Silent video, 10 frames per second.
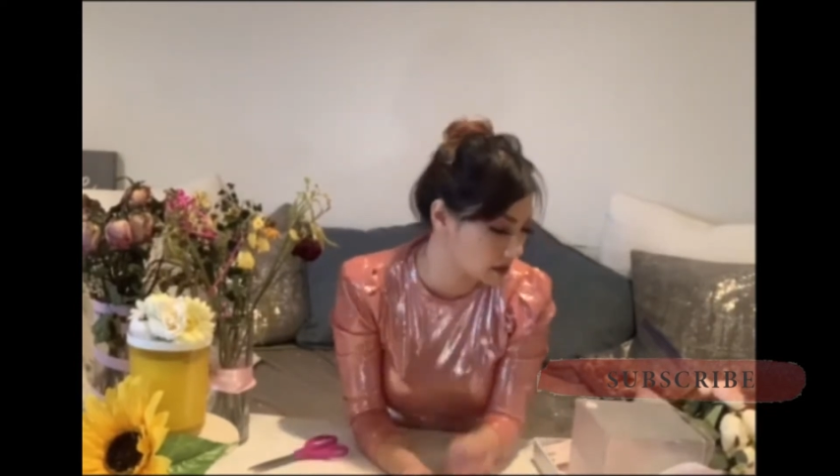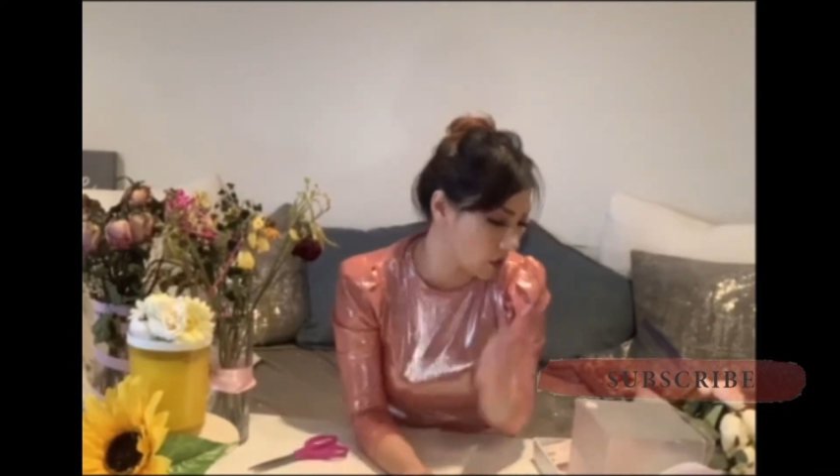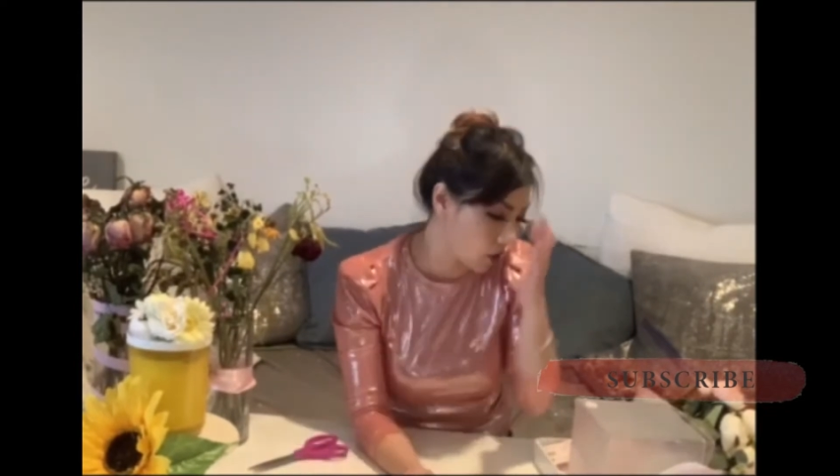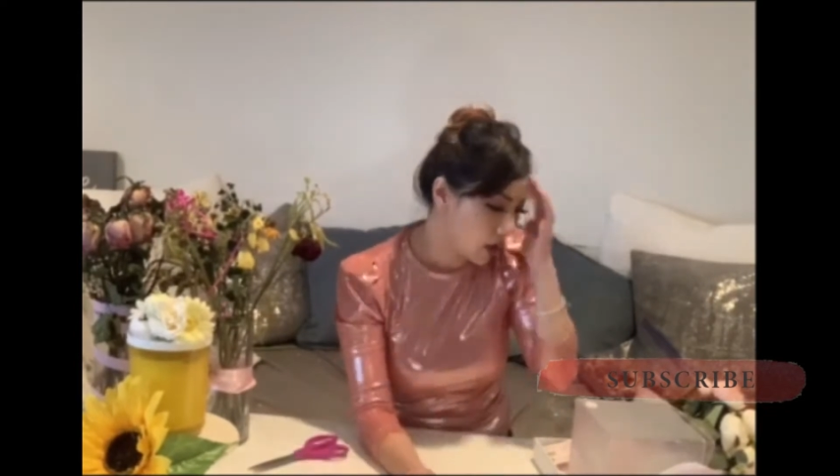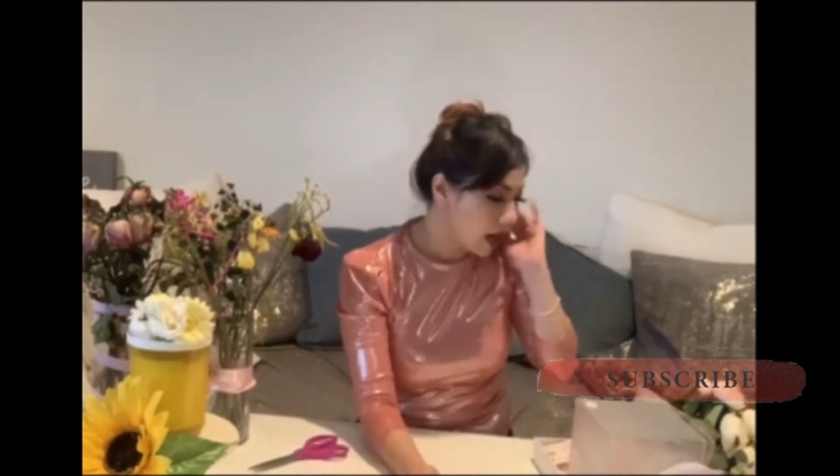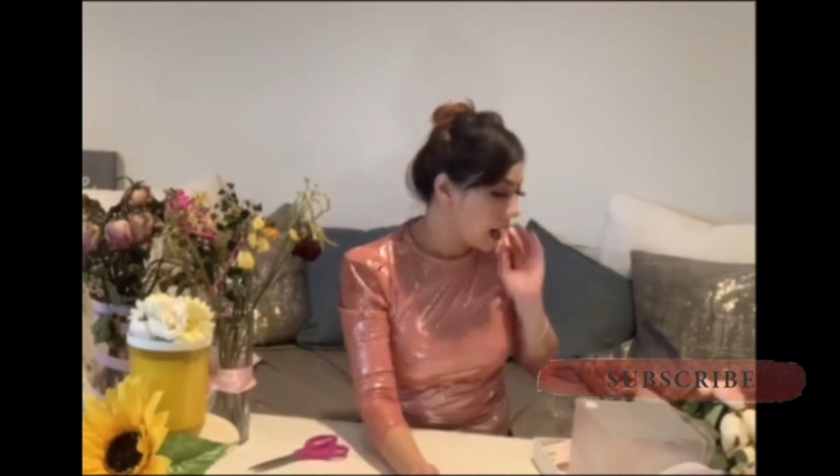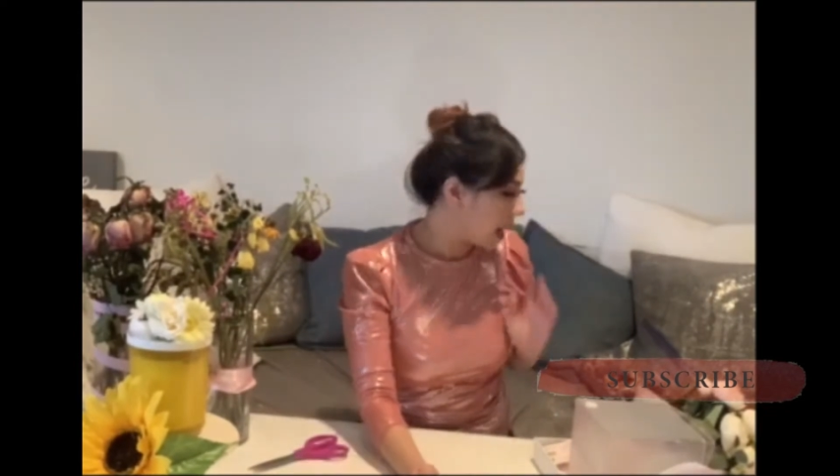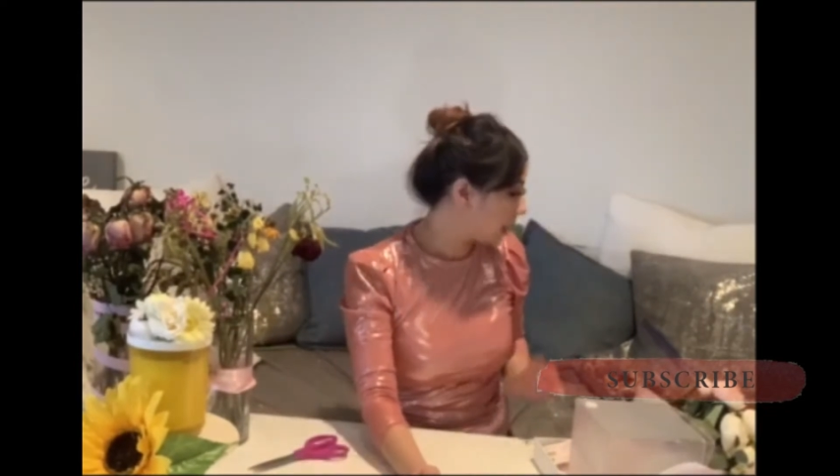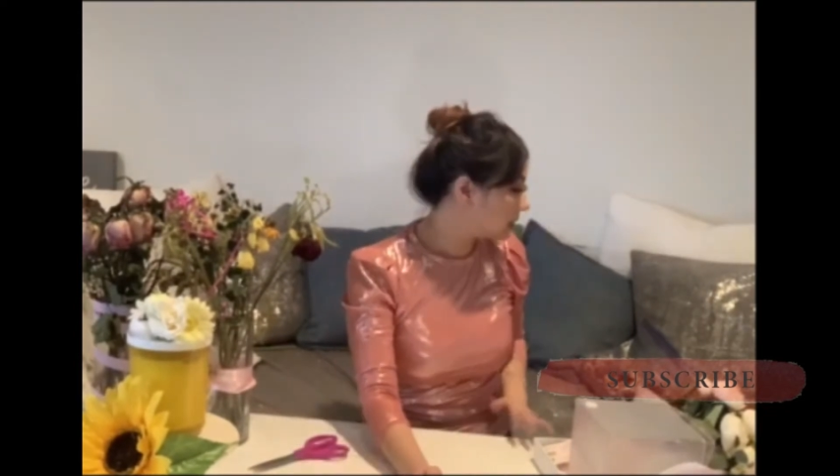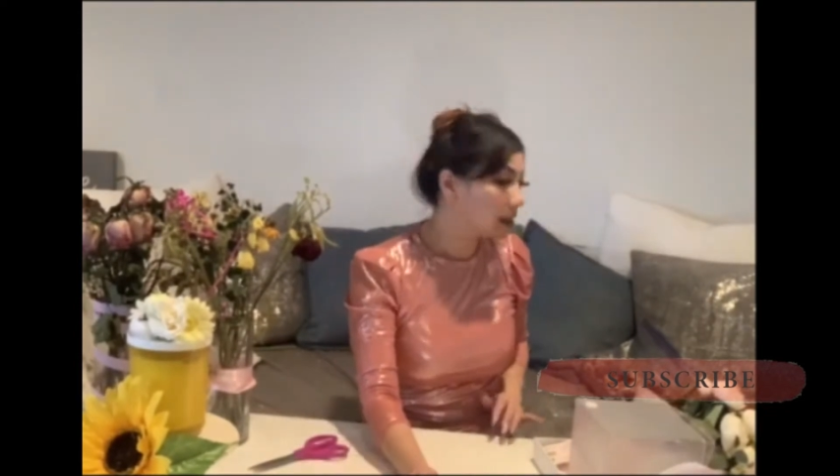So
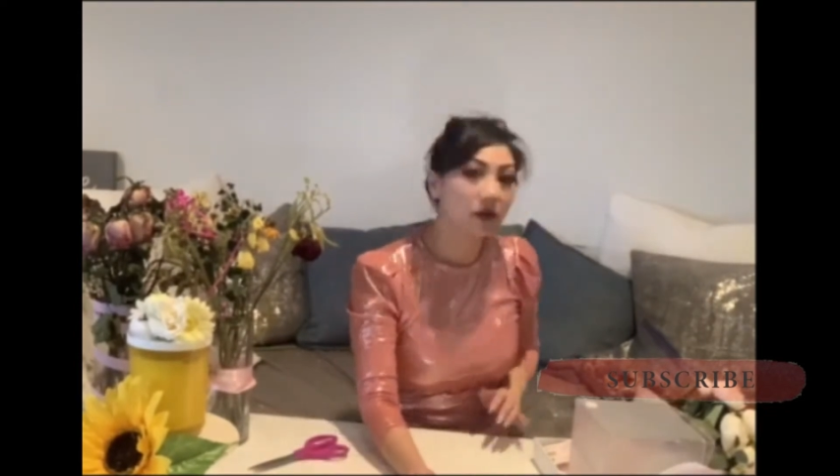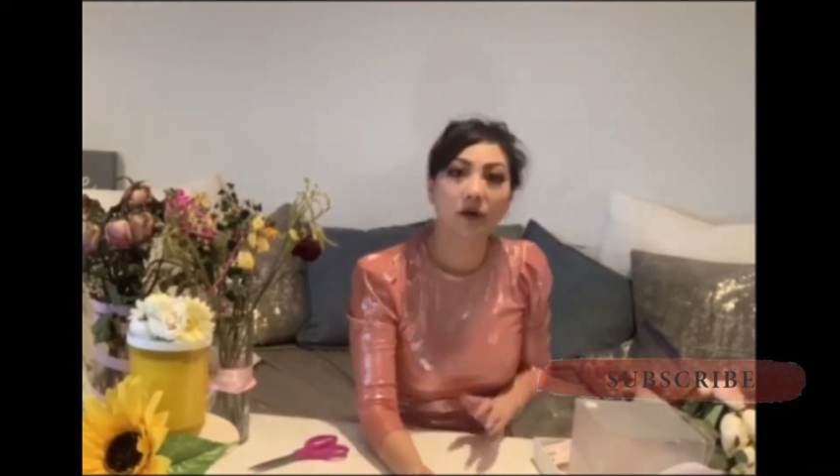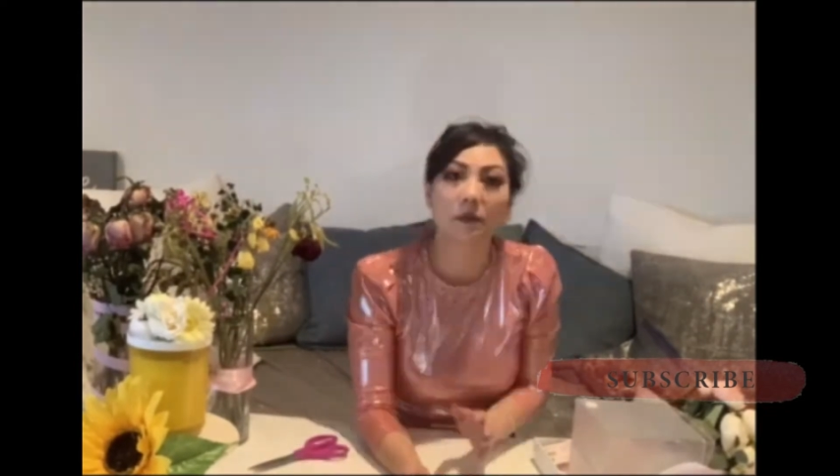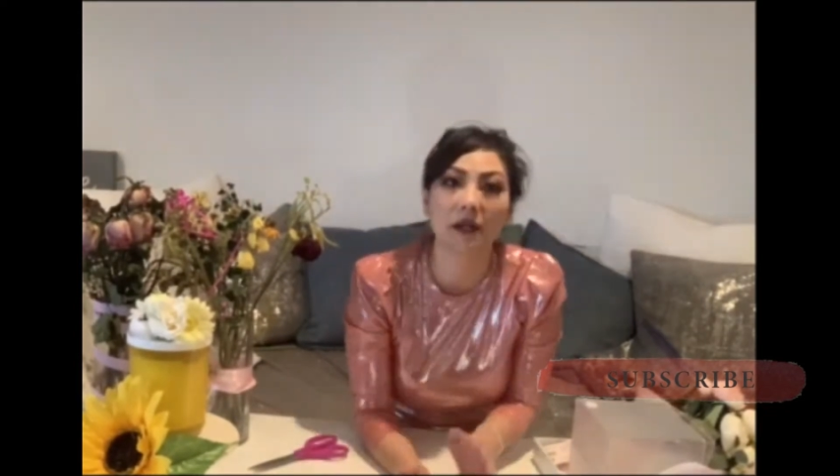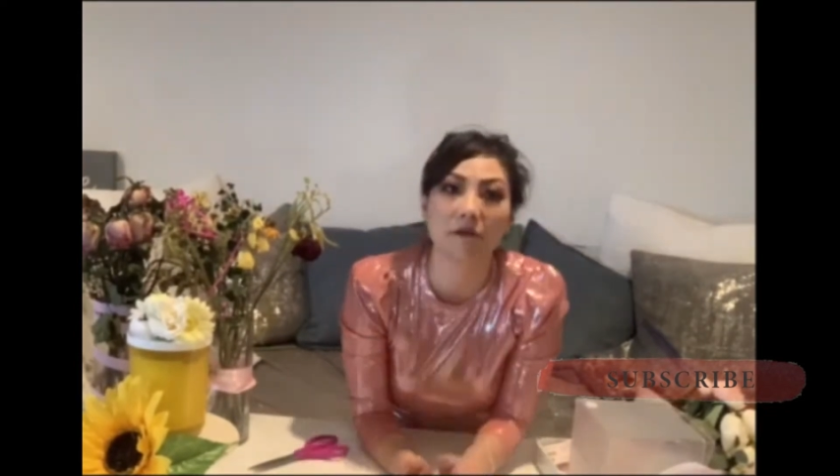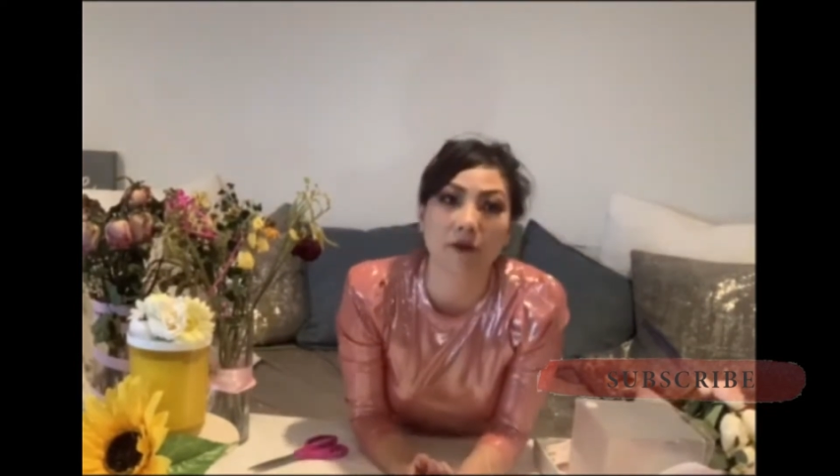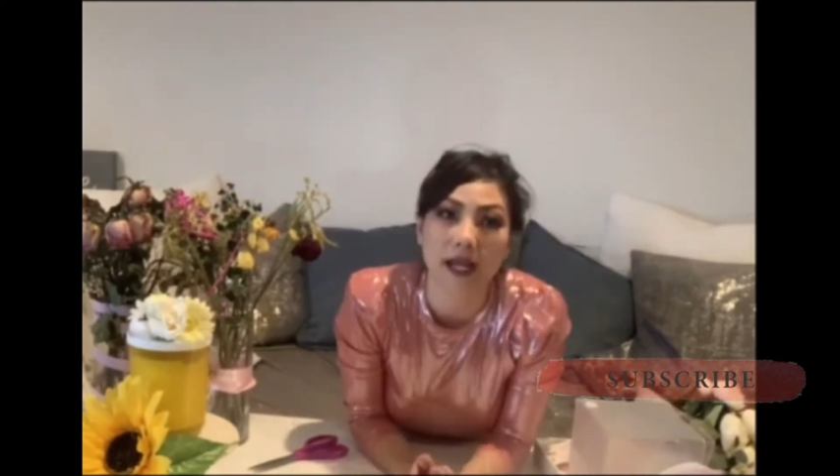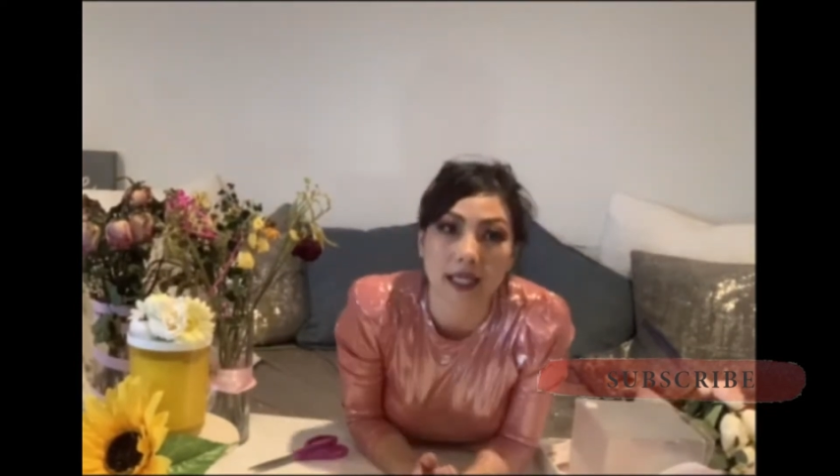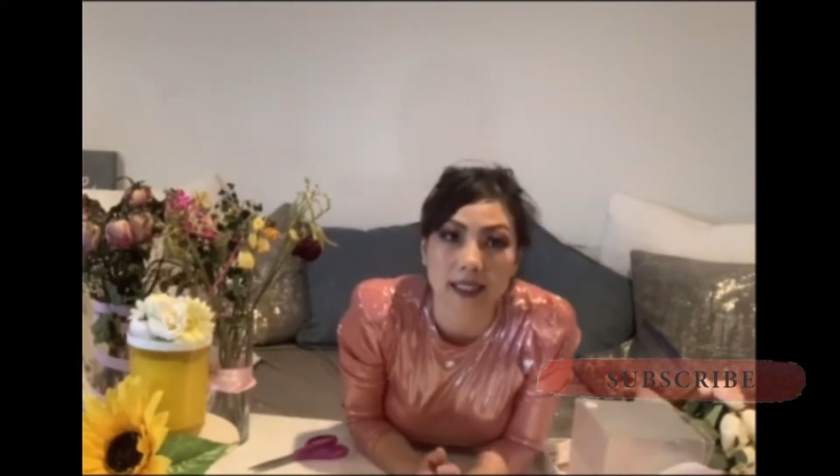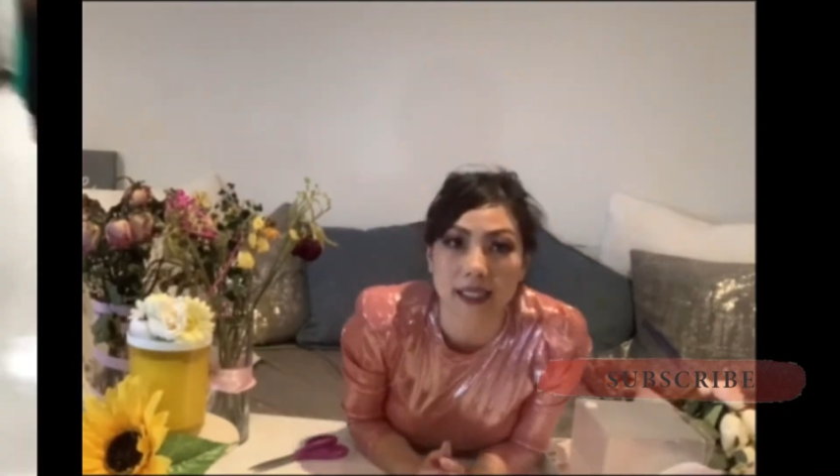I did go to Ben
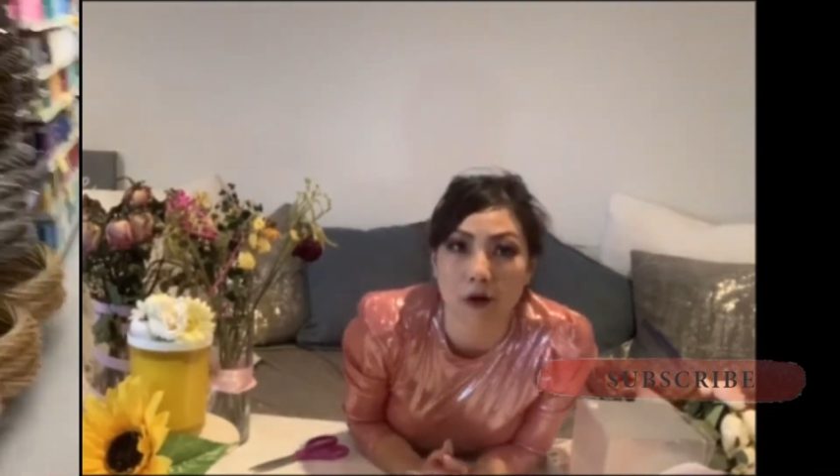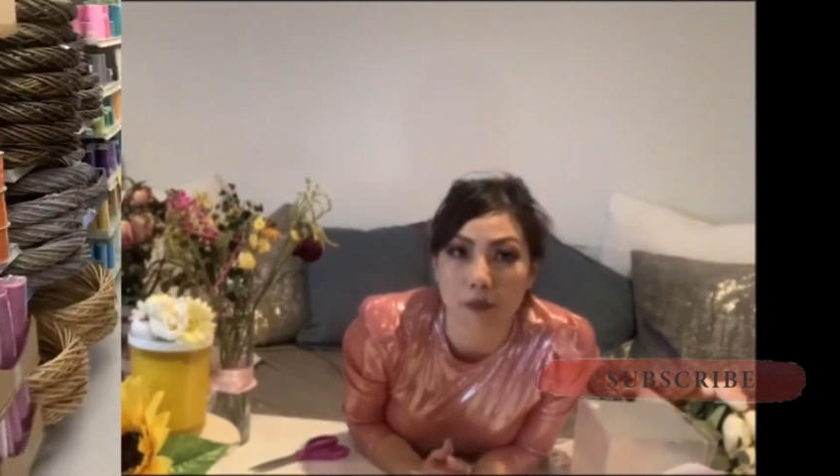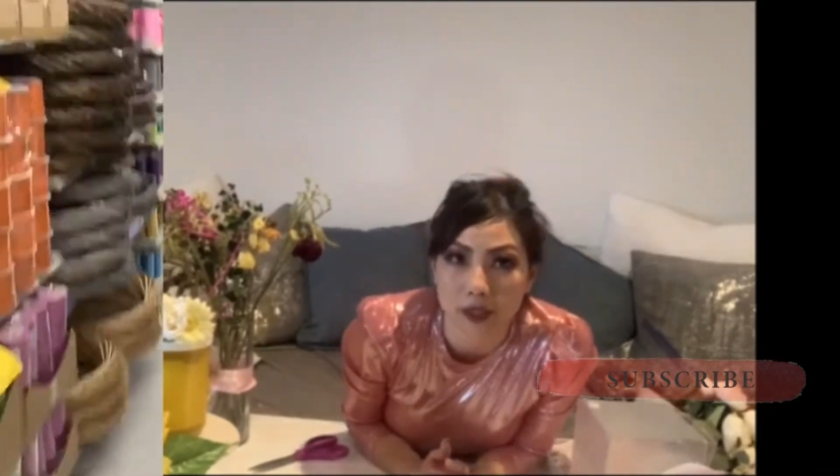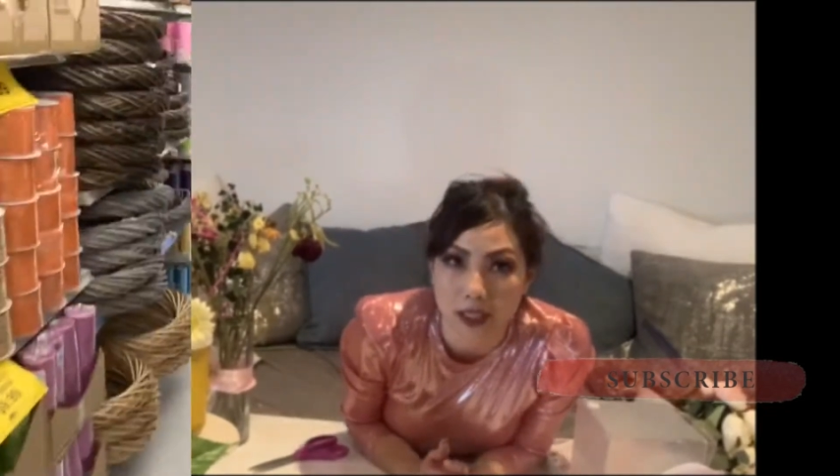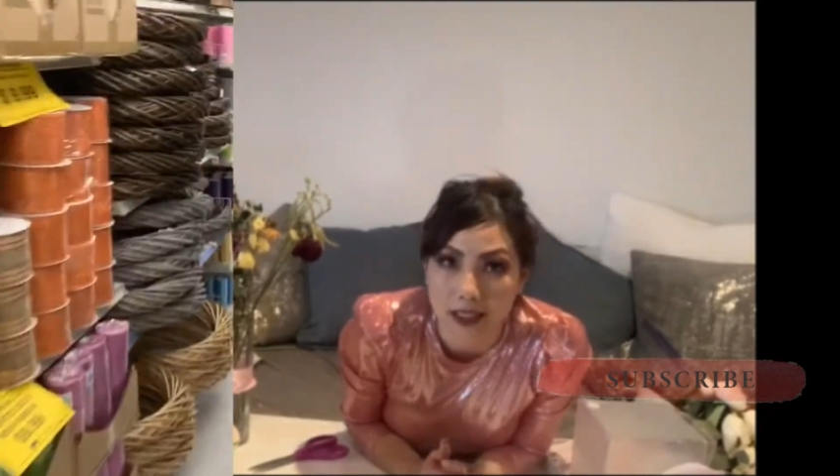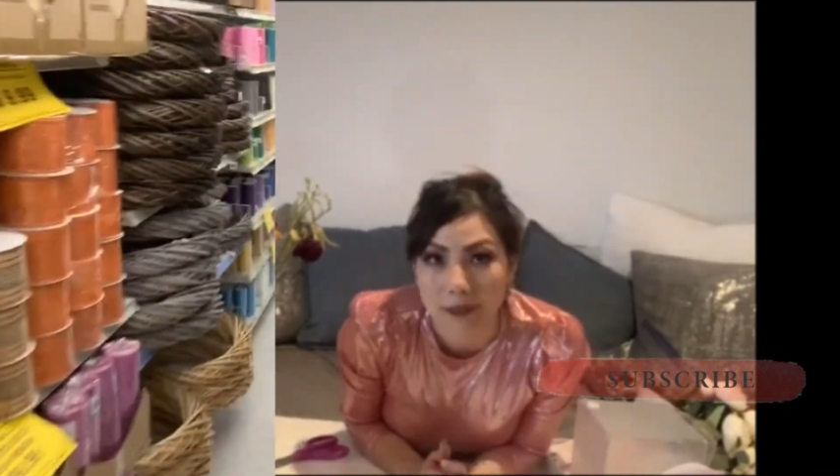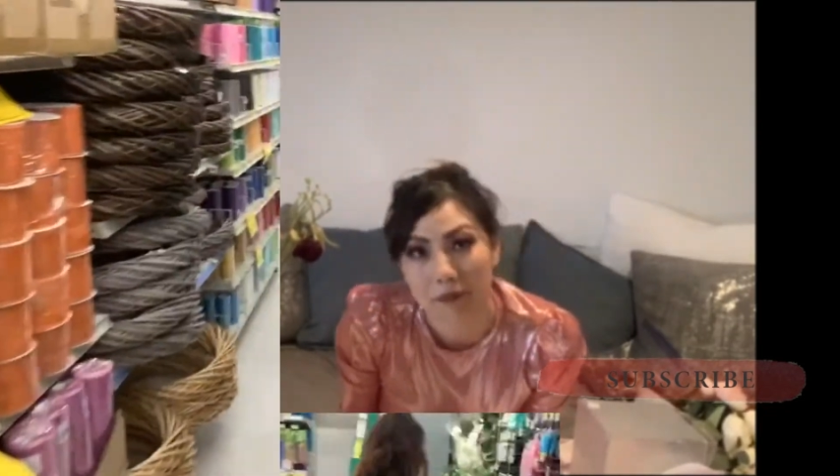Franklin. I'll put a clip